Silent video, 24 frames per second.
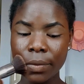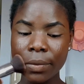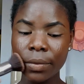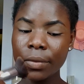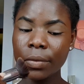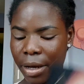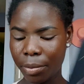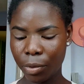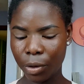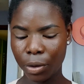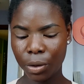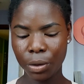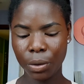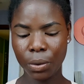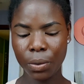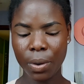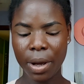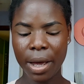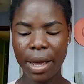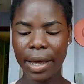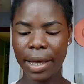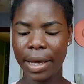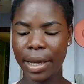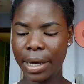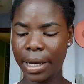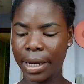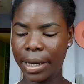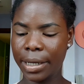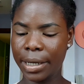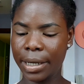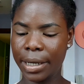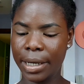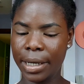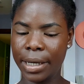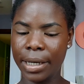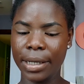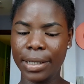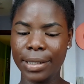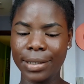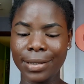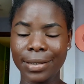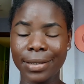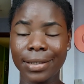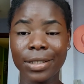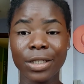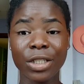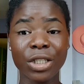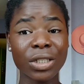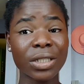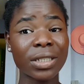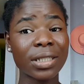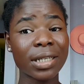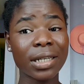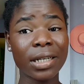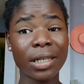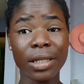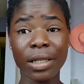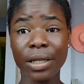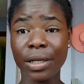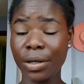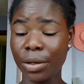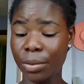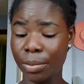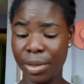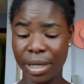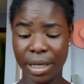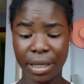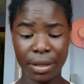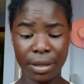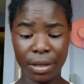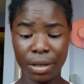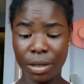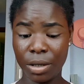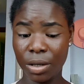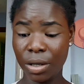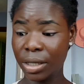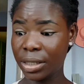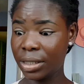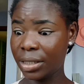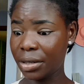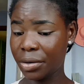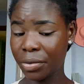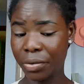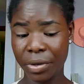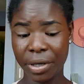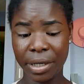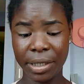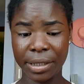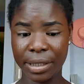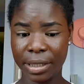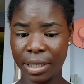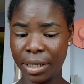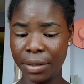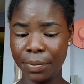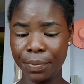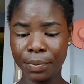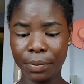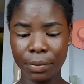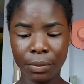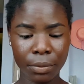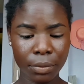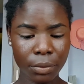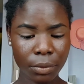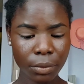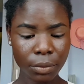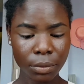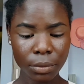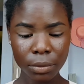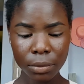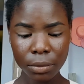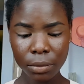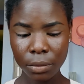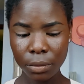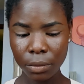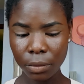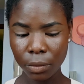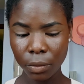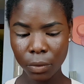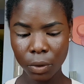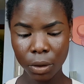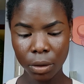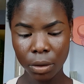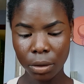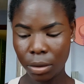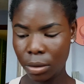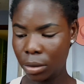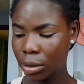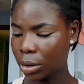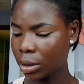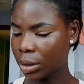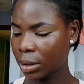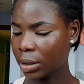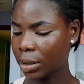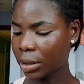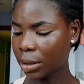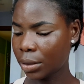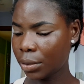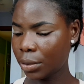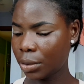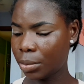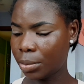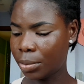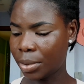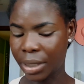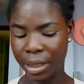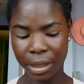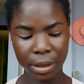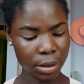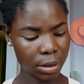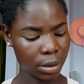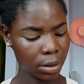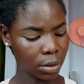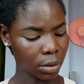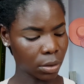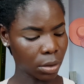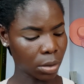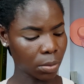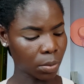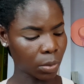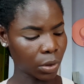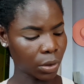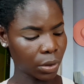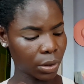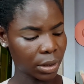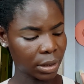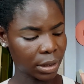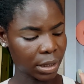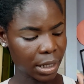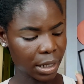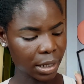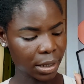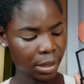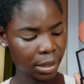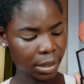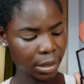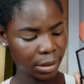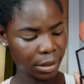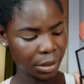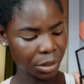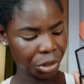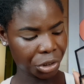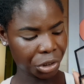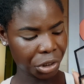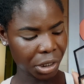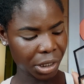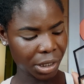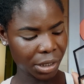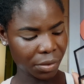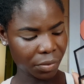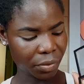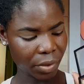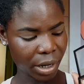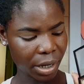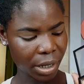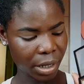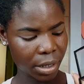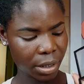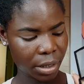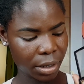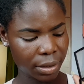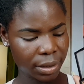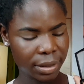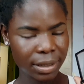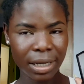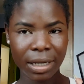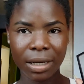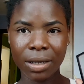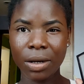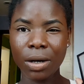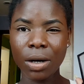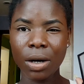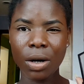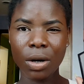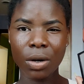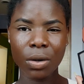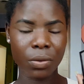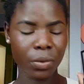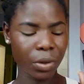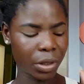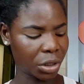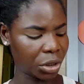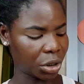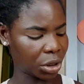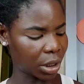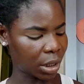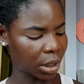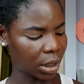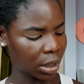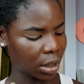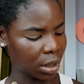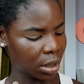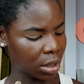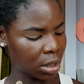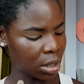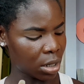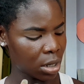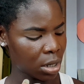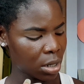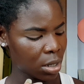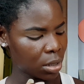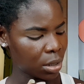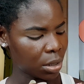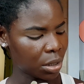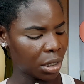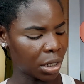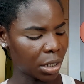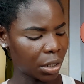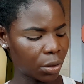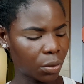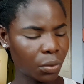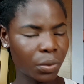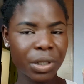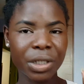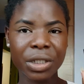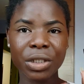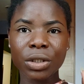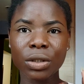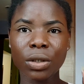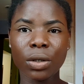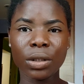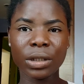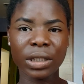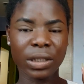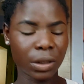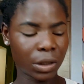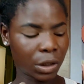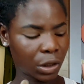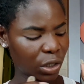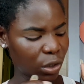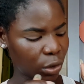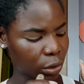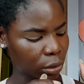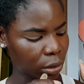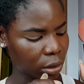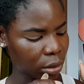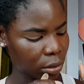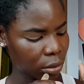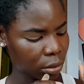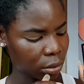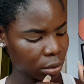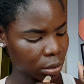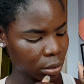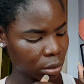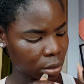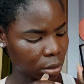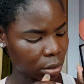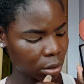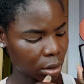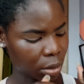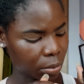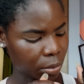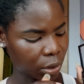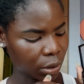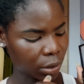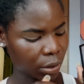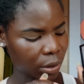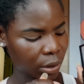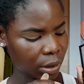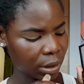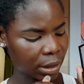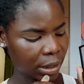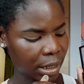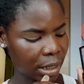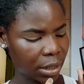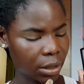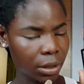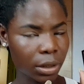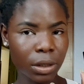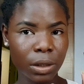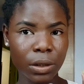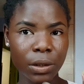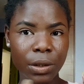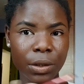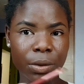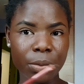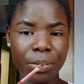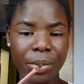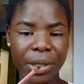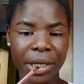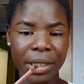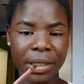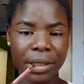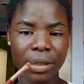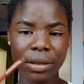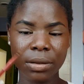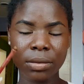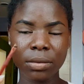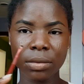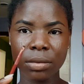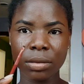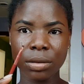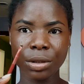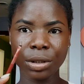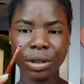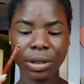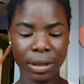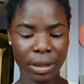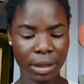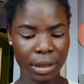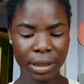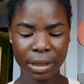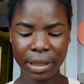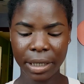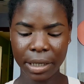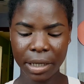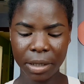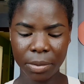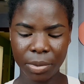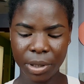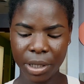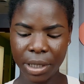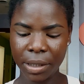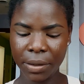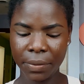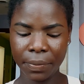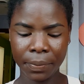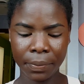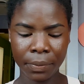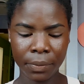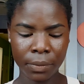I'm gonna go ahead and just a little bit, nothing crazy, just a little bit. So I'm gonna take this shade right here. It's like an orangey yellowish undertone. So I'm just gonna take a little bit, just a tiny bit,